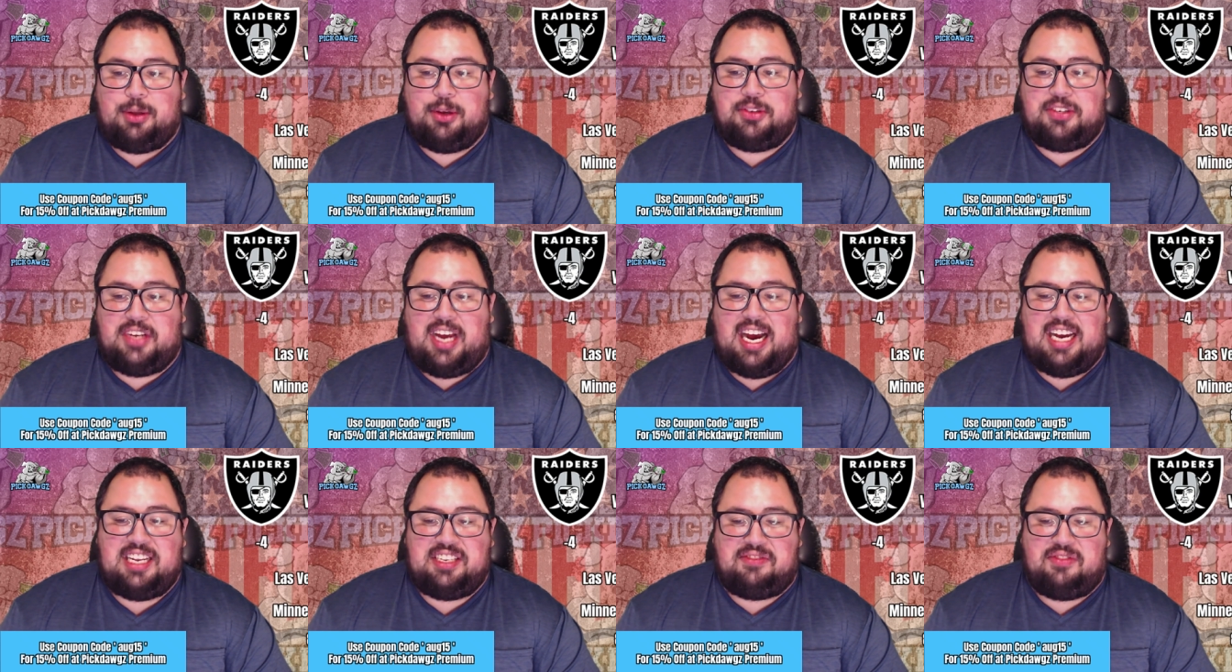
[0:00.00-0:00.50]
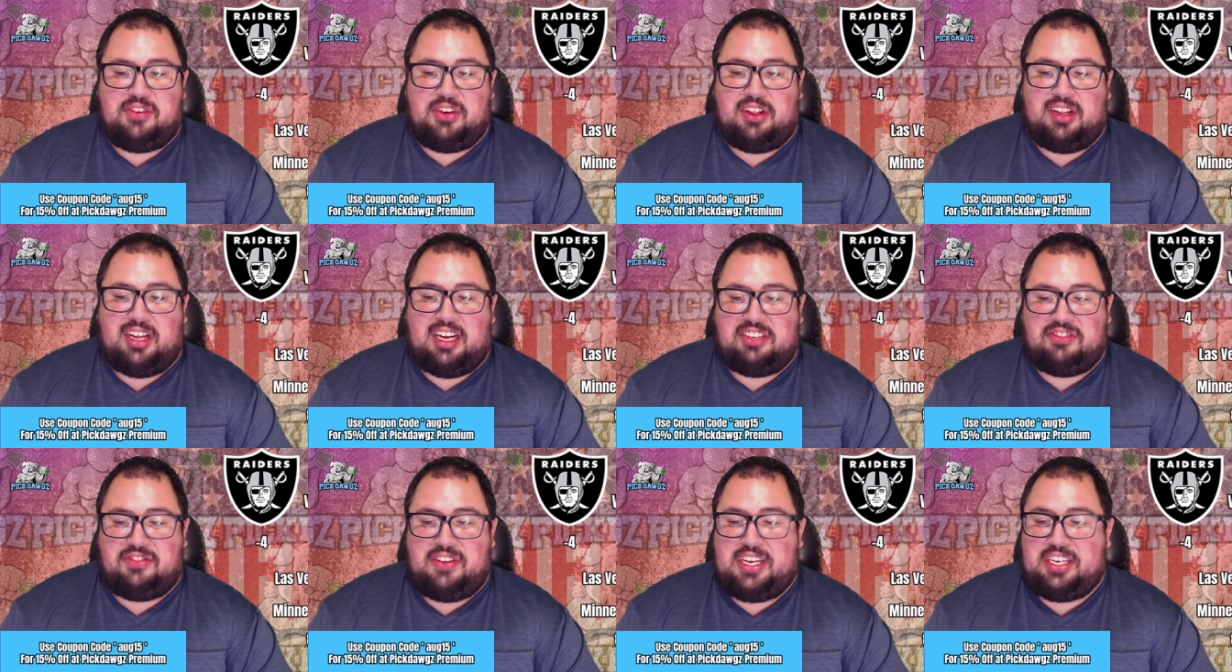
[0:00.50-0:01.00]
those guys if you're the
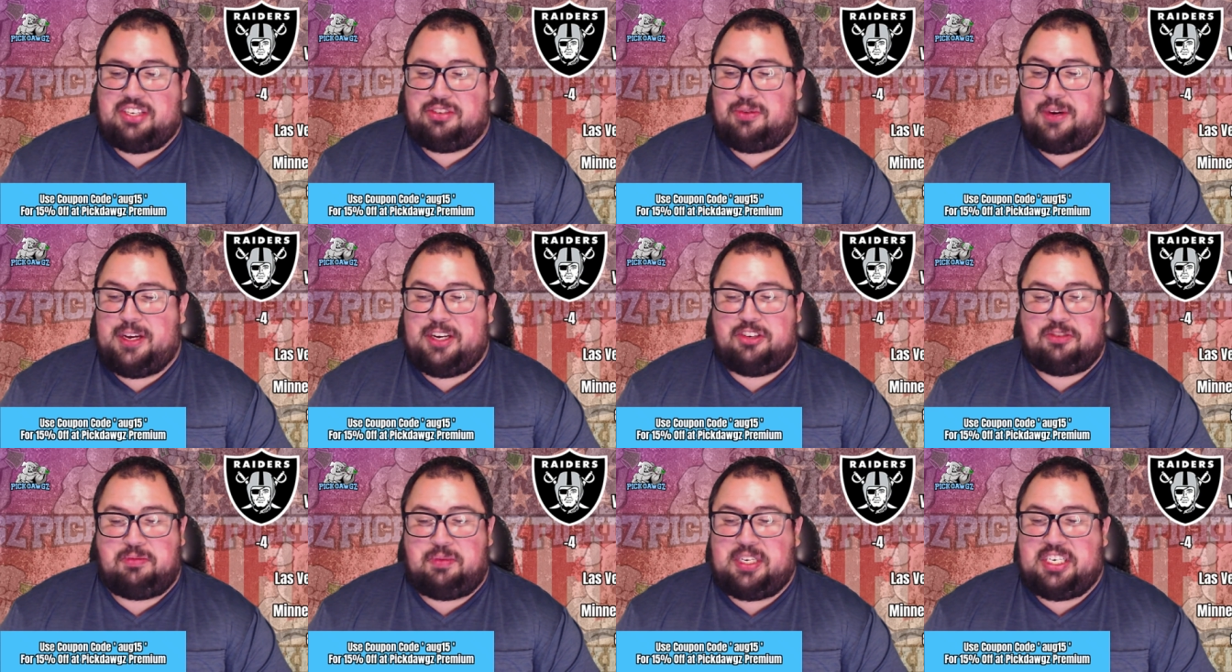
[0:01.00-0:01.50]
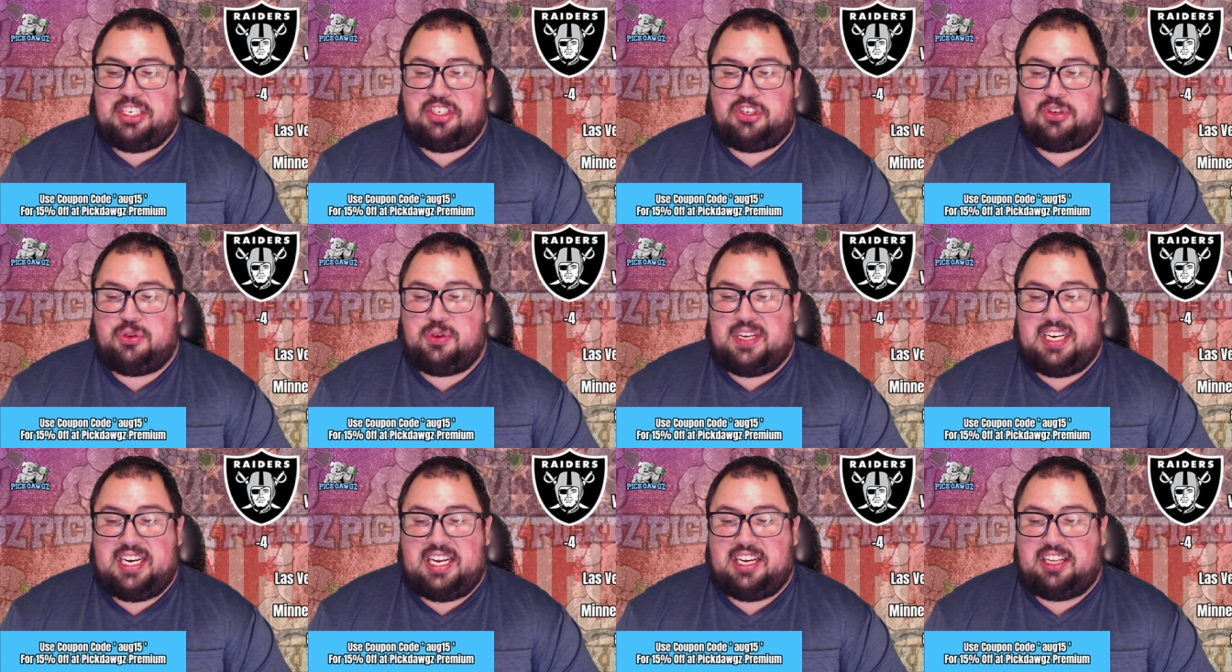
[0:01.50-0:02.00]
Las Vegas Raiders because
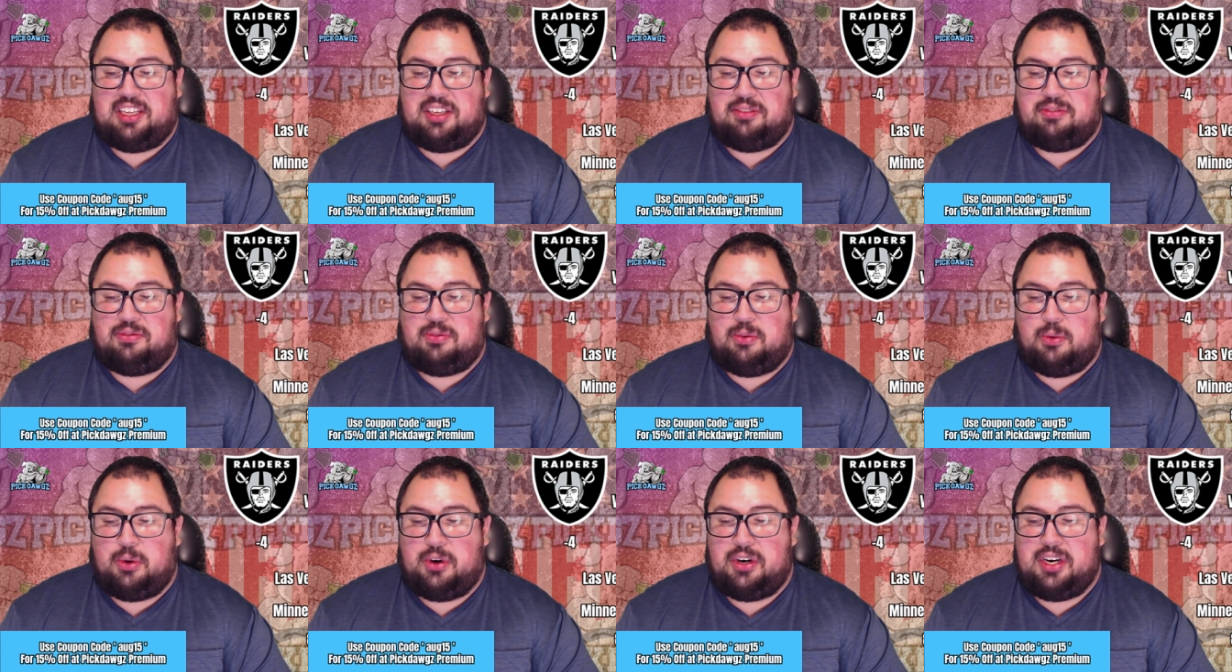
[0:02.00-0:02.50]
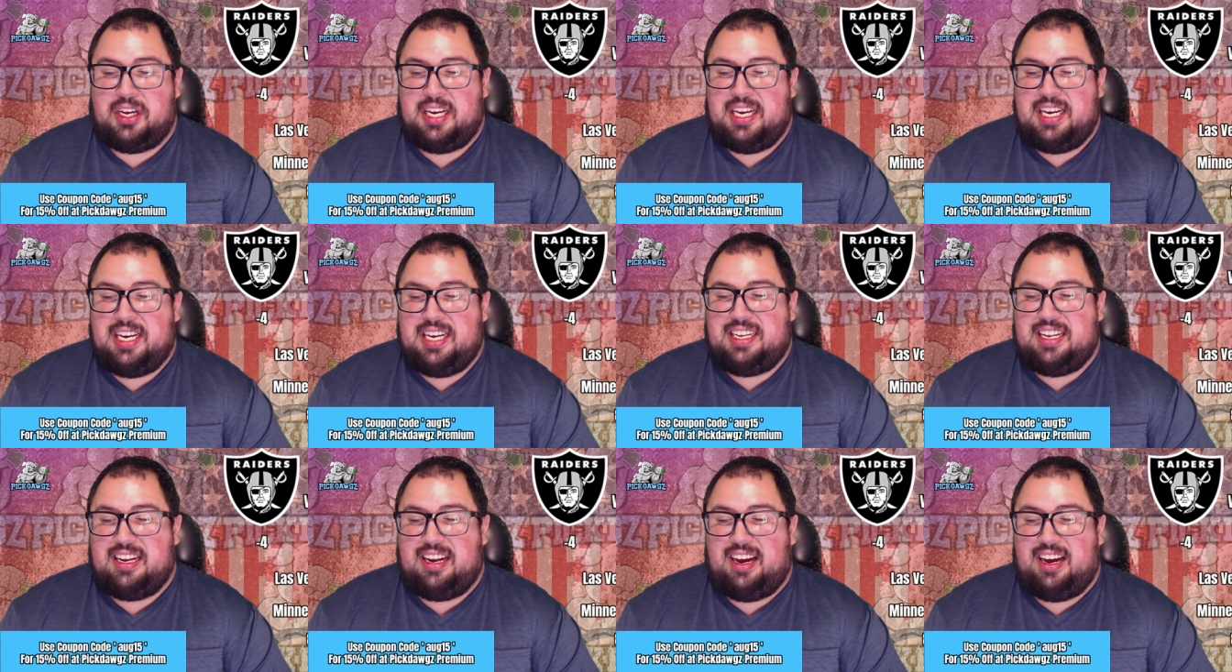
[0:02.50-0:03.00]
you can ill afford
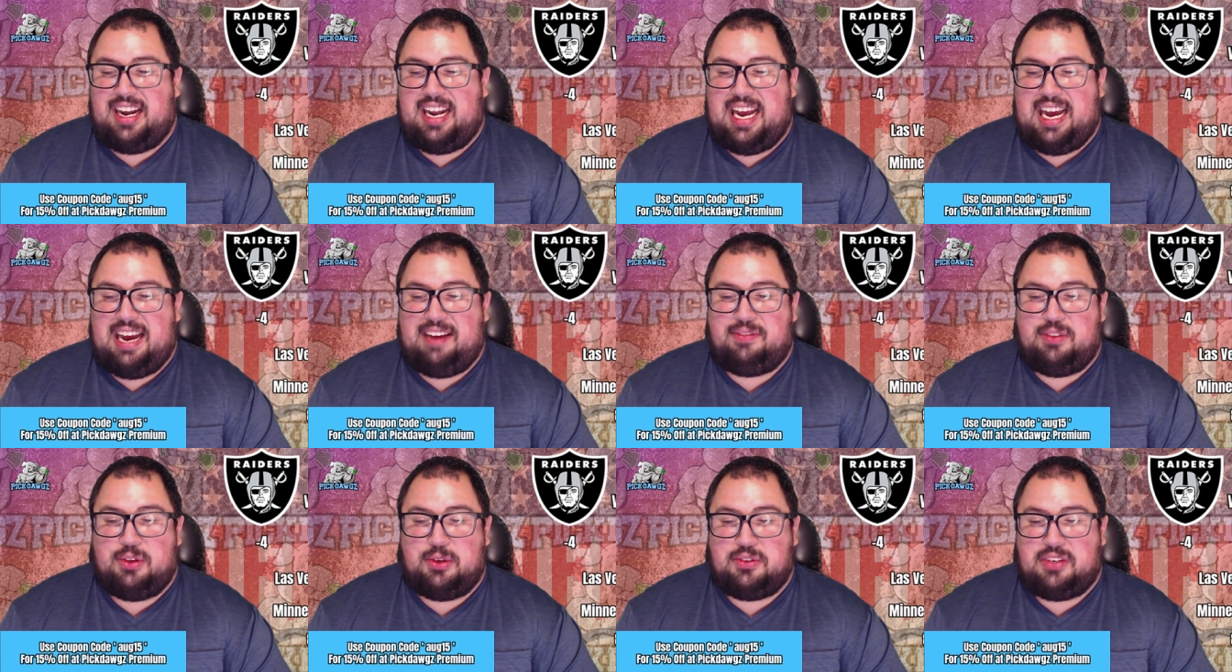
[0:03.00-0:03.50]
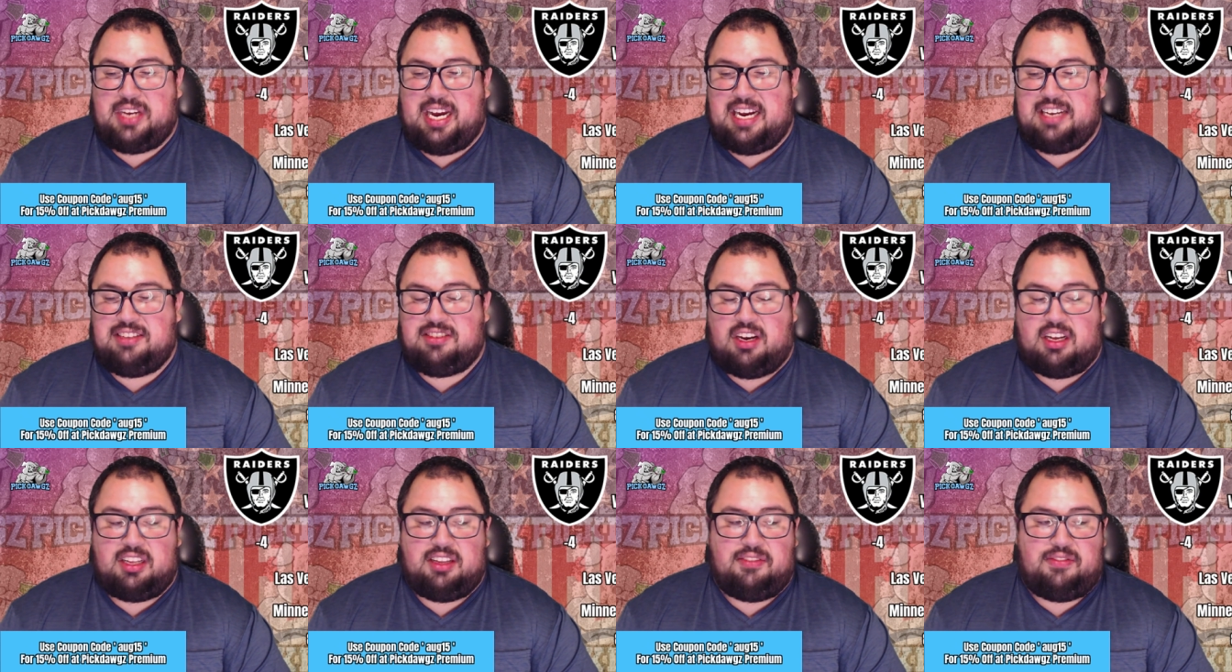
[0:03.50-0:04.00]
to not have those
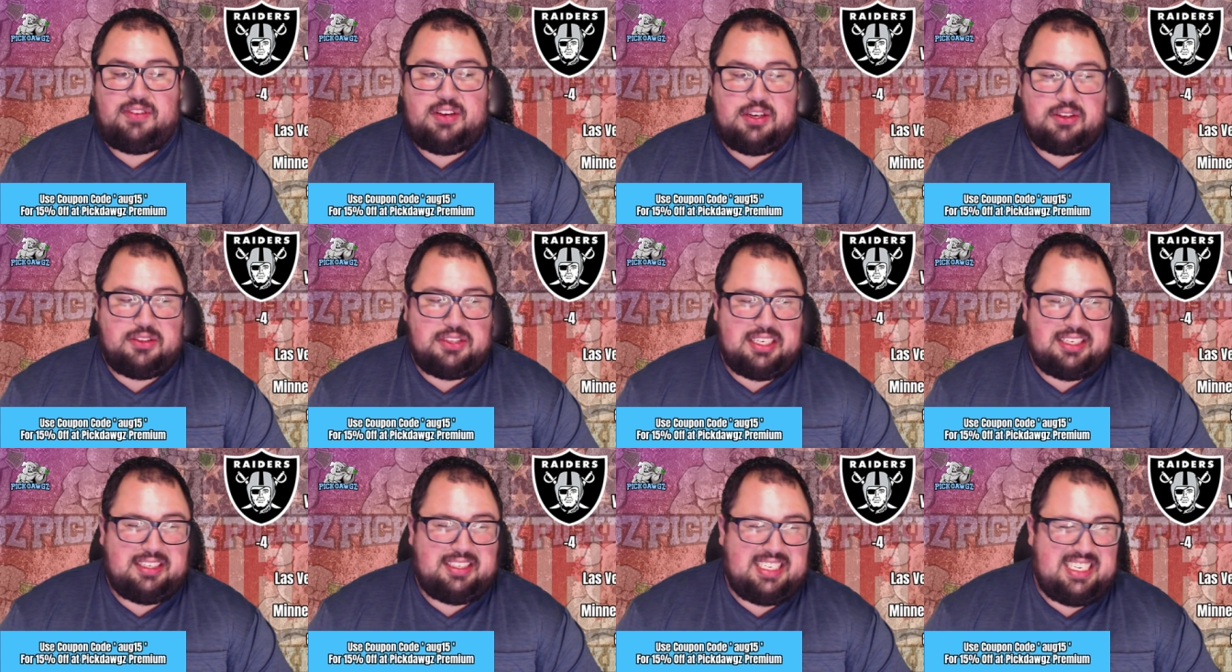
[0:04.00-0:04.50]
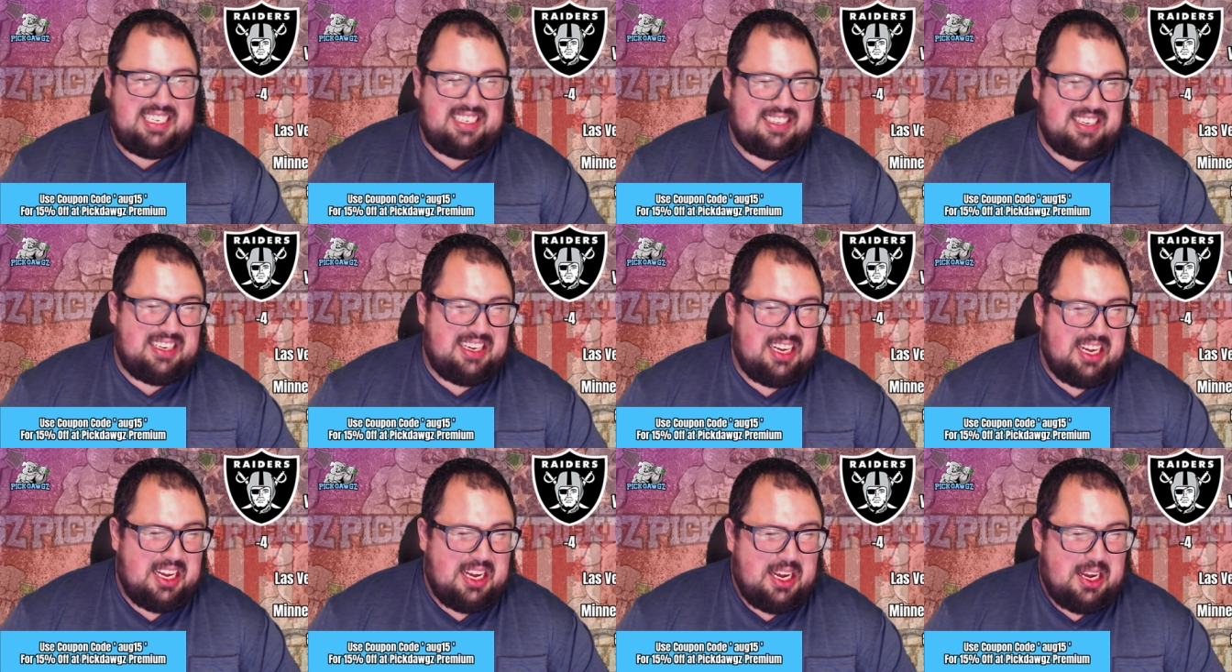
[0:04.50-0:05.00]
guys on the field this
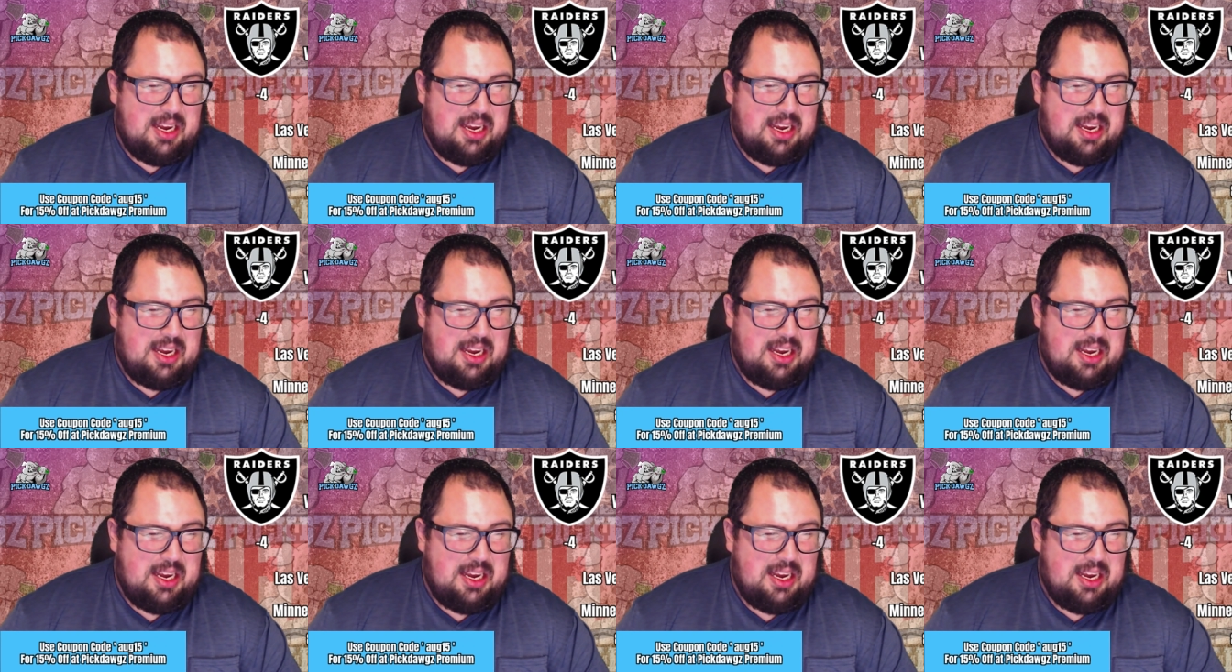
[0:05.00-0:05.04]
season.